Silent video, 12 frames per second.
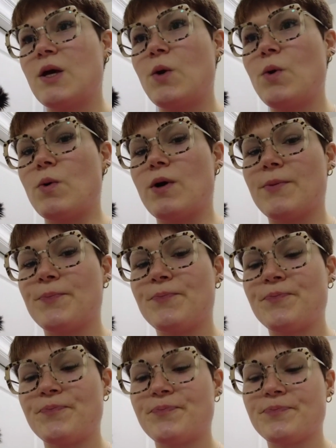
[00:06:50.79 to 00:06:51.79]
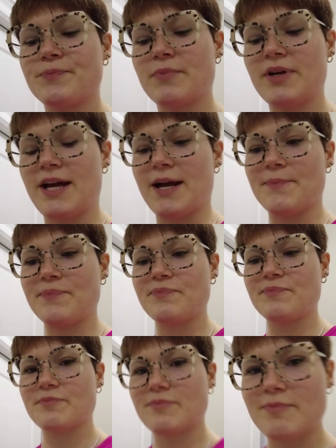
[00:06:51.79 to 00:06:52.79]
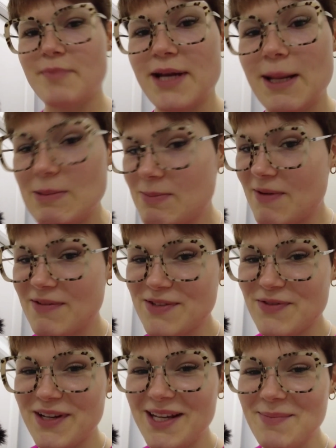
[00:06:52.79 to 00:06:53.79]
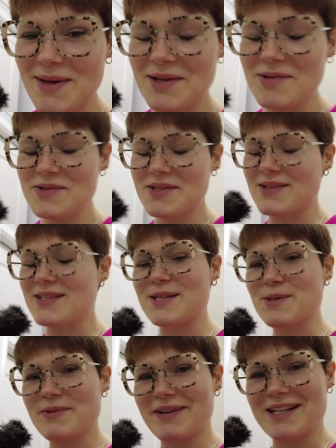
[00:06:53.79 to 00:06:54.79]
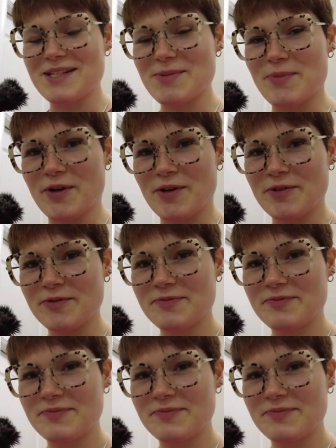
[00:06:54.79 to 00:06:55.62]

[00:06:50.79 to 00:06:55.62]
Whew. But yeah, my name is Mavis Freaking Meadows. I'll see you again tomorrow.